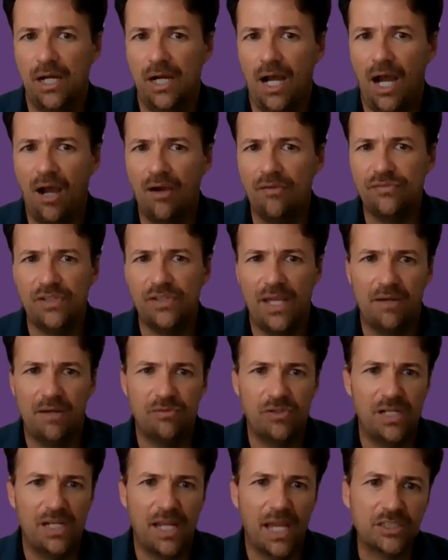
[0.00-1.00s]
After
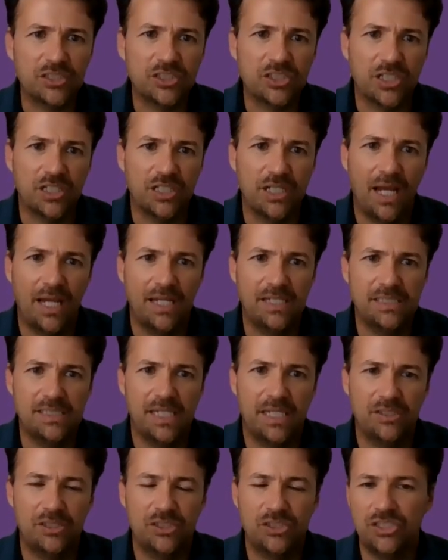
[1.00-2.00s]
every lecture, I
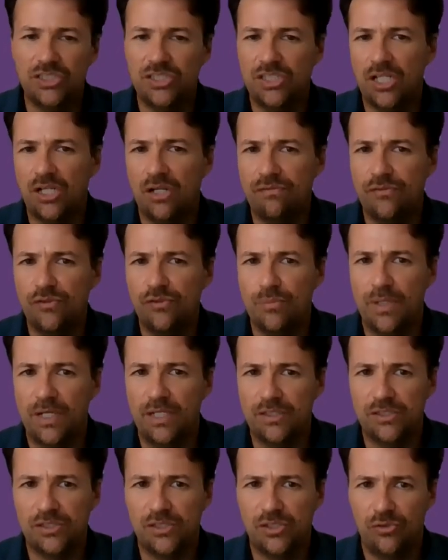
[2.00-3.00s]
tend to just take a few
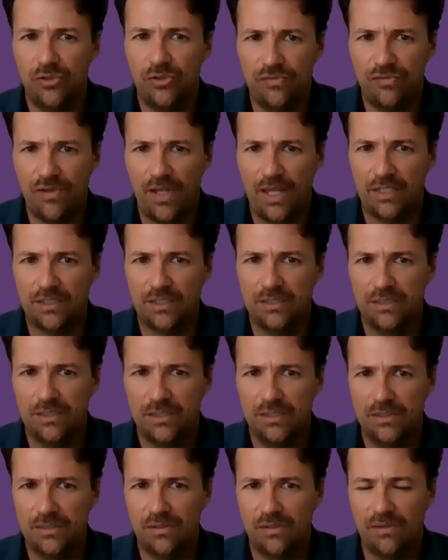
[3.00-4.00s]
minutes to reflect,
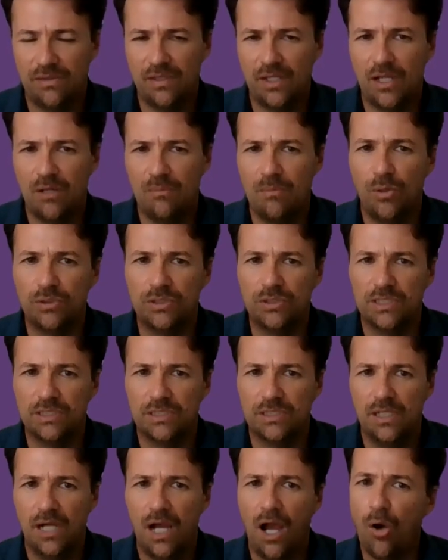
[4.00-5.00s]
to think about it.
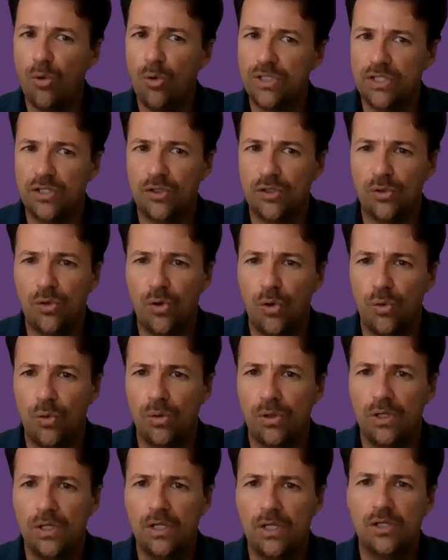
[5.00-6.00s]
How did it go?
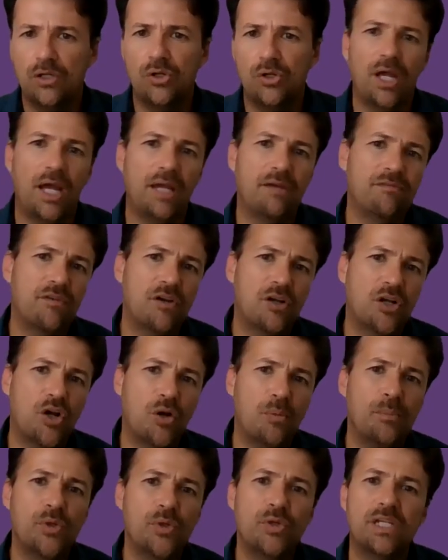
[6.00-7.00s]
Could I have
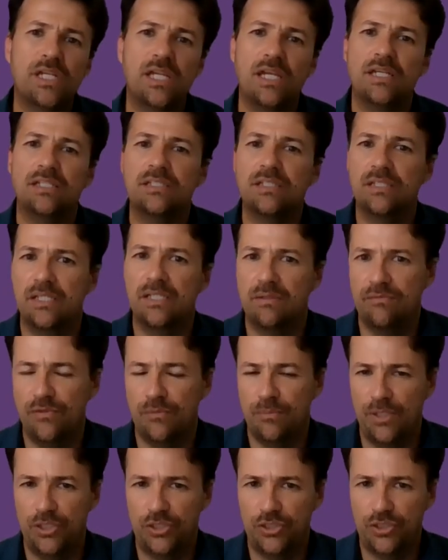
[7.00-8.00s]
communicated the
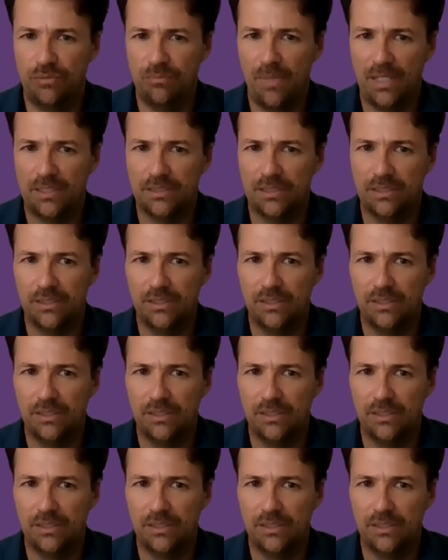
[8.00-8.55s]
information better?